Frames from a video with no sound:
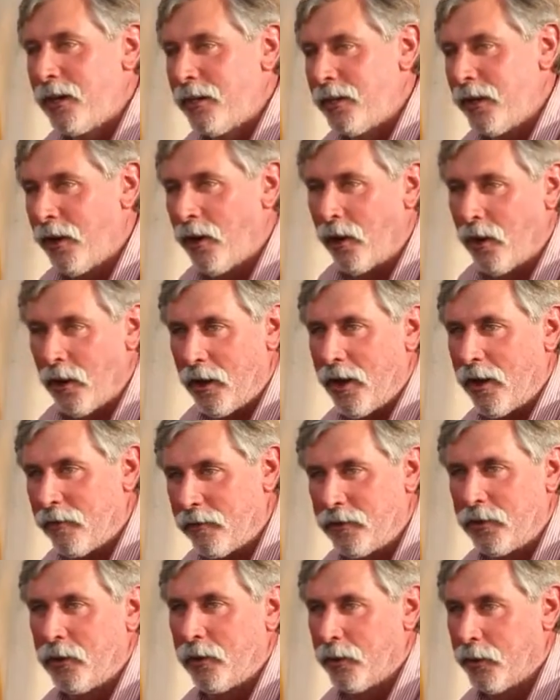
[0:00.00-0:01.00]
They all
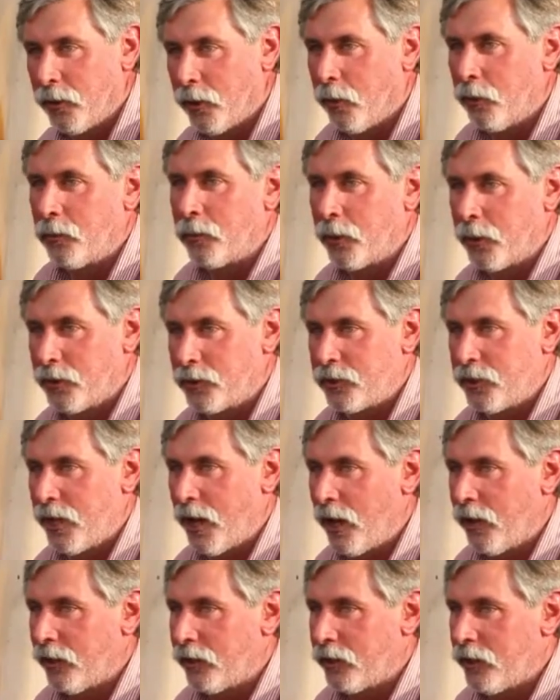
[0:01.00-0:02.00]
have, you know, their own
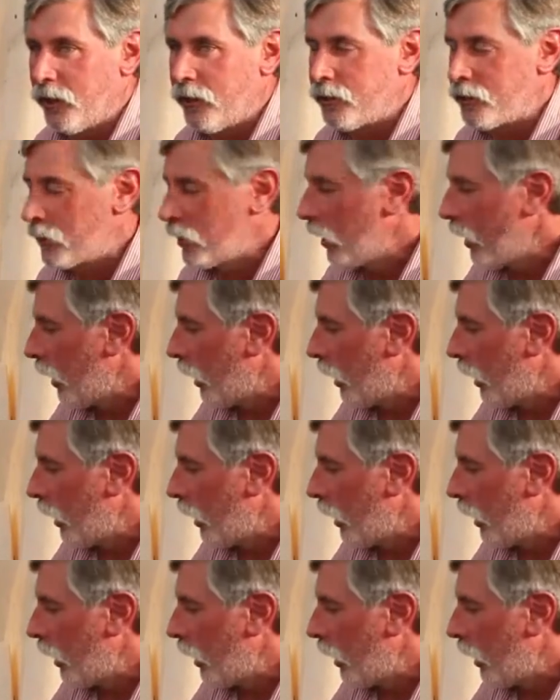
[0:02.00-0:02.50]
personalities.